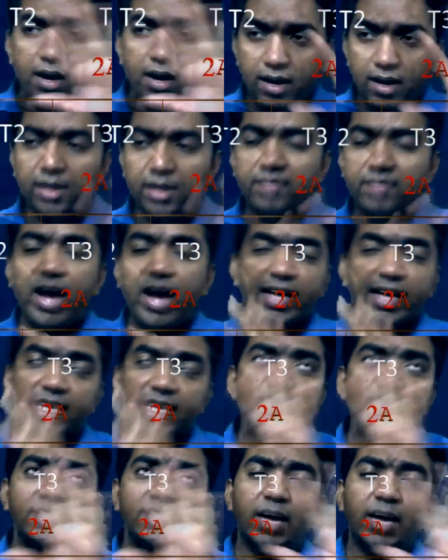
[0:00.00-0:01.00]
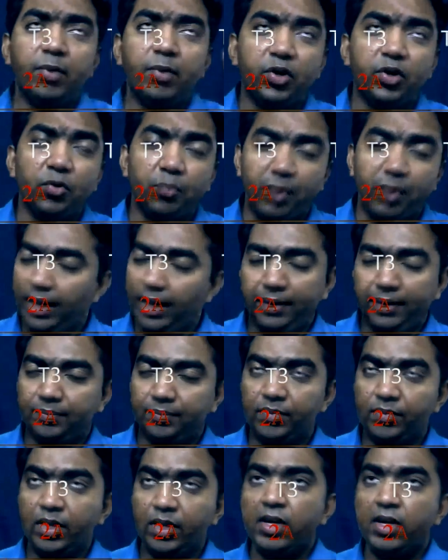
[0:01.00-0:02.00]
factors come into play.
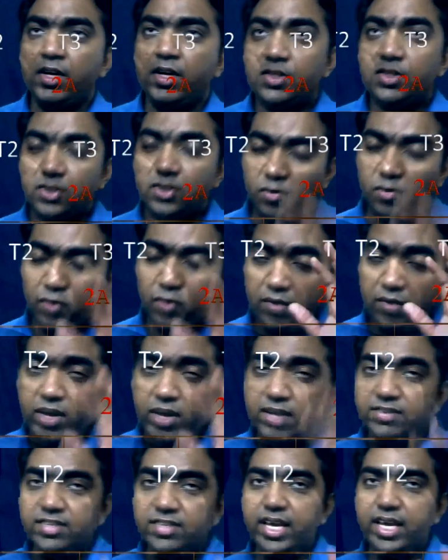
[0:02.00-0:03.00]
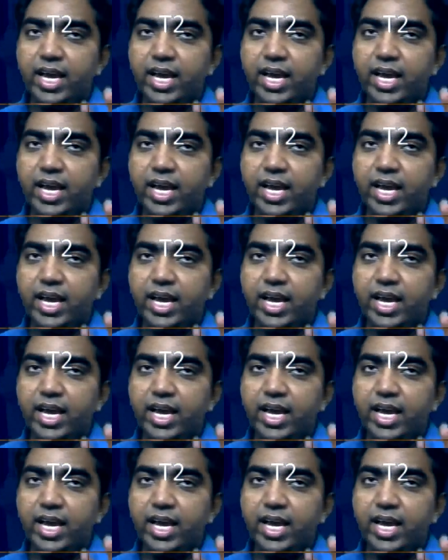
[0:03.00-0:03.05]
So when we see a